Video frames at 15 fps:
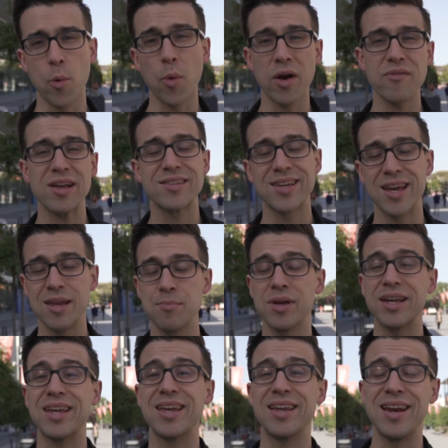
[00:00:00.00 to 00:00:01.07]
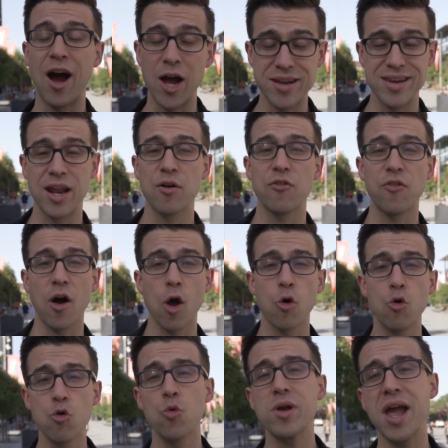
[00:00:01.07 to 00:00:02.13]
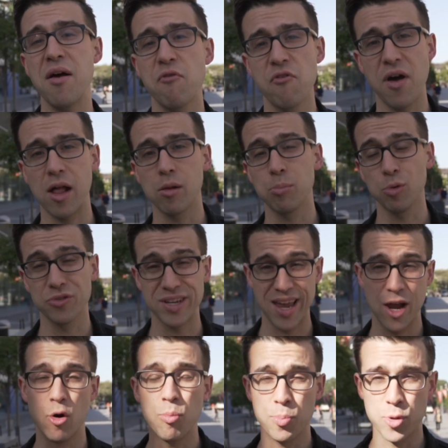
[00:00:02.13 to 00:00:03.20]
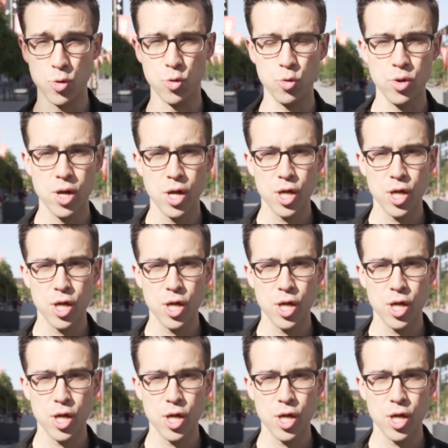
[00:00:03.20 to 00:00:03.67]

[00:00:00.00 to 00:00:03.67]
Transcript: and one of our team can identify who we have available to help you